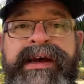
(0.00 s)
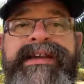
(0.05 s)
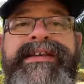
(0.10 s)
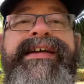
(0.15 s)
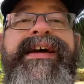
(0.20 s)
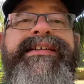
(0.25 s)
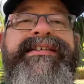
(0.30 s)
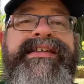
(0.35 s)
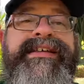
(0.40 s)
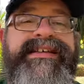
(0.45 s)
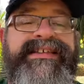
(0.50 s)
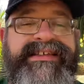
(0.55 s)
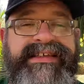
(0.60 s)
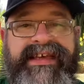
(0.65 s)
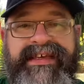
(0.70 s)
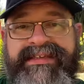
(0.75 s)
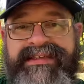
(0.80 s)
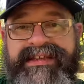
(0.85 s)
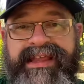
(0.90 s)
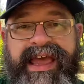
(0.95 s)
doesn't
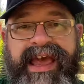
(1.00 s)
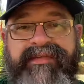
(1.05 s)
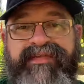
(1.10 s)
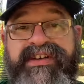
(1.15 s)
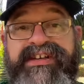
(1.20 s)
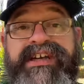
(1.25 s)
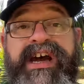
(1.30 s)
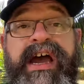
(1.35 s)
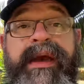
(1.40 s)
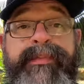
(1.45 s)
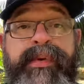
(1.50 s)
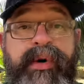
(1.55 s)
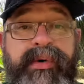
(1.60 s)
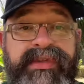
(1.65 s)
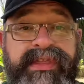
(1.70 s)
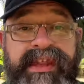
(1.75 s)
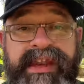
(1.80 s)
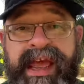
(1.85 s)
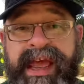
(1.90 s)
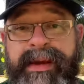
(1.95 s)
exist? They have a typo
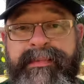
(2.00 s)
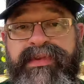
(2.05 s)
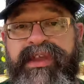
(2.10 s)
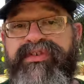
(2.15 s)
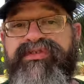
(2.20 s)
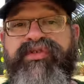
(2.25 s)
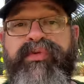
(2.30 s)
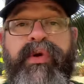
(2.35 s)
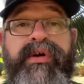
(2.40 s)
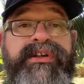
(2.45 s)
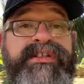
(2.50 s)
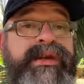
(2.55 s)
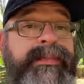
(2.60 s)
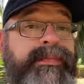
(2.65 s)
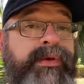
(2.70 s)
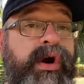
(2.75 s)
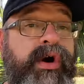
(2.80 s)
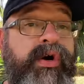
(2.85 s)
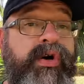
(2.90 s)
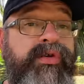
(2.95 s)
in the name. They use the wrong
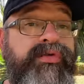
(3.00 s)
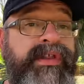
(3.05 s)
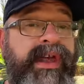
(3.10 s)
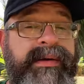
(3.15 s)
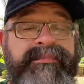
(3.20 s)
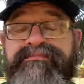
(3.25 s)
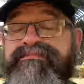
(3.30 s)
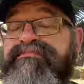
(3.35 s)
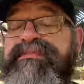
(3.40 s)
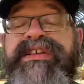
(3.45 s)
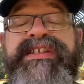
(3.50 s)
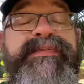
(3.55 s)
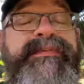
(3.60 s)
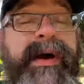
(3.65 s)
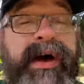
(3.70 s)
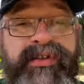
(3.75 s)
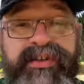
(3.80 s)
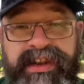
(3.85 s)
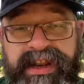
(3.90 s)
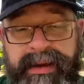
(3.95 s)
zip code. They
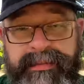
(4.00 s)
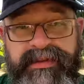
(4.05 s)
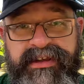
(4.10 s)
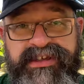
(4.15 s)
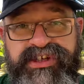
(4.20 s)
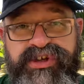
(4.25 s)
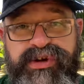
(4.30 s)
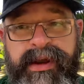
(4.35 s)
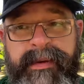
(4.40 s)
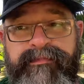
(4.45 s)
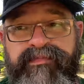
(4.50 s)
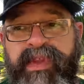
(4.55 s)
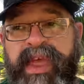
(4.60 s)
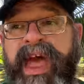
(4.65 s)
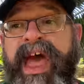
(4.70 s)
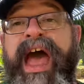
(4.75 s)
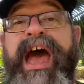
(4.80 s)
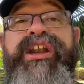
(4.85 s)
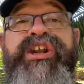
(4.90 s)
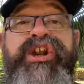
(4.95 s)
misspell the name of the street,
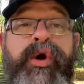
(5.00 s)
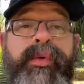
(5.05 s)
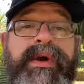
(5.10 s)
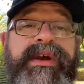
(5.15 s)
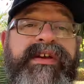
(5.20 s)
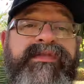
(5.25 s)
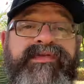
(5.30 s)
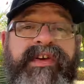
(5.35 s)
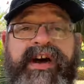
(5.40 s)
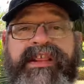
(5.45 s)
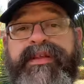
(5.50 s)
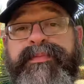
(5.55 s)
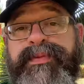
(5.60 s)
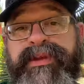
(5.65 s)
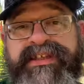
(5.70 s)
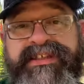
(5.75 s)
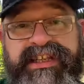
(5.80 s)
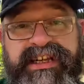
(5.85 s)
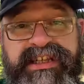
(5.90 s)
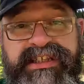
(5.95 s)
and no one can find the
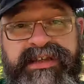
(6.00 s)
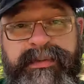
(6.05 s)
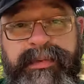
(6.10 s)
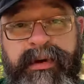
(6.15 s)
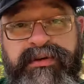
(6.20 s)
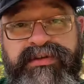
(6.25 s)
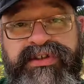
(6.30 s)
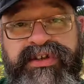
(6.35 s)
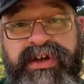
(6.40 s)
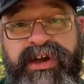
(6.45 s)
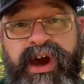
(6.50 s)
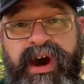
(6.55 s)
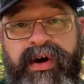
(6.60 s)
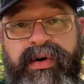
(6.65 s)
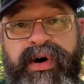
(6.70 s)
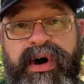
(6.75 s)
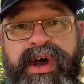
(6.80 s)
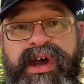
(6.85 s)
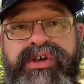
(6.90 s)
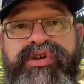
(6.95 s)
place that it's supposed to
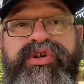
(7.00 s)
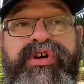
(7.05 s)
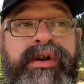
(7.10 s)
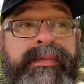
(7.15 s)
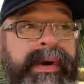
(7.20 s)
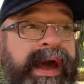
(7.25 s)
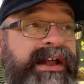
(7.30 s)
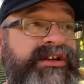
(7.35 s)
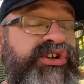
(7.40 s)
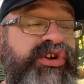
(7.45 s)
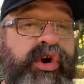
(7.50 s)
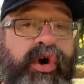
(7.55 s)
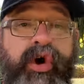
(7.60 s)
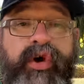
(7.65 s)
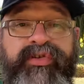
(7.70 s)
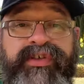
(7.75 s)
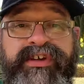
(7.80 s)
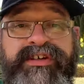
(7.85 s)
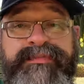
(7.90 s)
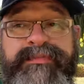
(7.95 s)
go. You can imagine
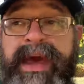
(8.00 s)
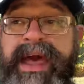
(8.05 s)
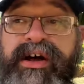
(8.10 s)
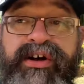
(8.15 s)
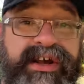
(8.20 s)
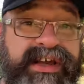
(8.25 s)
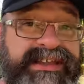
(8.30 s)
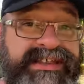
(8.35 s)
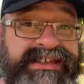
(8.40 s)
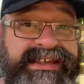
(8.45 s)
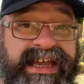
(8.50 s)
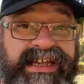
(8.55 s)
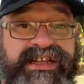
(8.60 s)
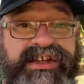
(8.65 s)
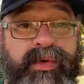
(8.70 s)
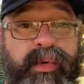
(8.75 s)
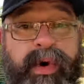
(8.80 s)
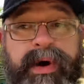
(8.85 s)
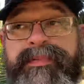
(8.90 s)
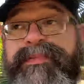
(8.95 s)
all this mail gets sent
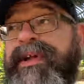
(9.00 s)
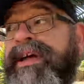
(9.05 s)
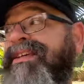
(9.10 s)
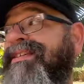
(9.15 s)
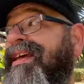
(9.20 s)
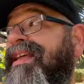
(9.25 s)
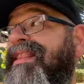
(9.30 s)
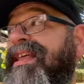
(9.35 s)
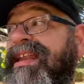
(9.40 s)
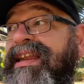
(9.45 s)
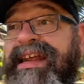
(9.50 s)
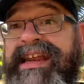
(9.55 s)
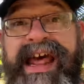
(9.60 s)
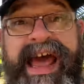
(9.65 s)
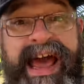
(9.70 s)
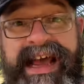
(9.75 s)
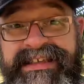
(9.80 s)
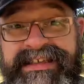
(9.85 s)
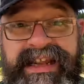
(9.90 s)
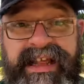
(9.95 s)
to one place and then it
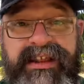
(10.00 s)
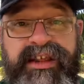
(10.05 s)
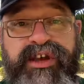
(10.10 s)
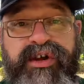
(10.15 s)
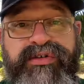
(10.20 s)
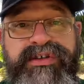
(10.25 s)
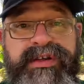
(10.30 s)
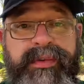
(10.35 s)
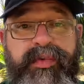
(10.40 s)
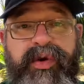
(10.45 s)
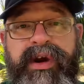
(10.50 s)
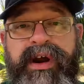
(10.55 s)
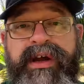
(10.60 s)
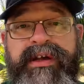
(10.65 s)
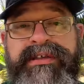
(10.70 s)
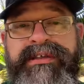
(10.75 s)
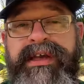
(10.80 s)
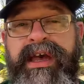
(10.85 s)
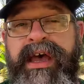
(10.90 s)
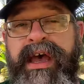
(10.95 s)
accidentally goes somewhere
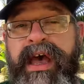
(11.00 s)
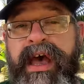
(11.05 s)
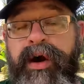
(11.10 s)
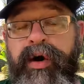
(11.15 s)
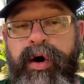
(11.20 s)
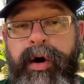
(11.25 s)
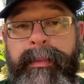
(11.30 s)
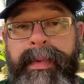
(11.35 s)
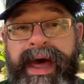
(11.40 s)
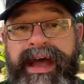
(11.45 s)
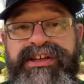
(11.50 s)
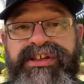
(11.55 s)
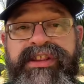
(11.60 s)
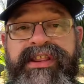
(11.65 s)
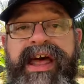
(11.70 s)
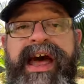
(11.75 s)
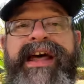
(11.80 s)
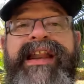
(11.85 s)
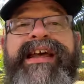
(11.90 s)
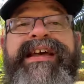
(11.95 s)
else. Well, imagine
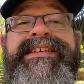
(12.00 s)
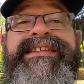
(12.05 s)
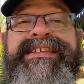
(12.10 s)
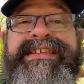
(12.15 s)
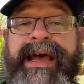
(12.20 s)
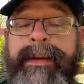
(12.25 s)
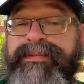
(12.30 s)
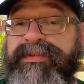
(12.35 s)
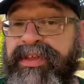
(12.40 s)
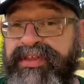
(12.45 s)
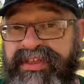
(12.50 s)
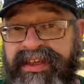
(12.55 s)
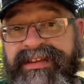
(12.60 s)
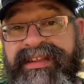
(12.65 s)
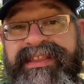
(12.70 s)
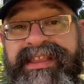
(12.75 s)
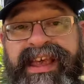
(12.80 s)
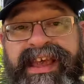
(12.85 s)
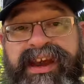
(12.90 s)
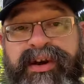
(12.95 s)
that, except the thing
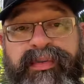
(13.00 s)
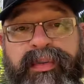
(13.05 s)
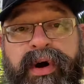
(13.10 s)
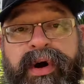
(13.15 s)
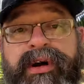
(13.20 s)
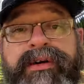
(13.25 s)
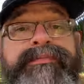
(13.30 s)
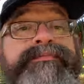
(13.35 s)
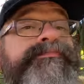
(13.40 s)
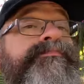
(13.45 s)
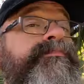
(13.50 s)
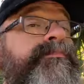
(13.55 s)
that they get wrong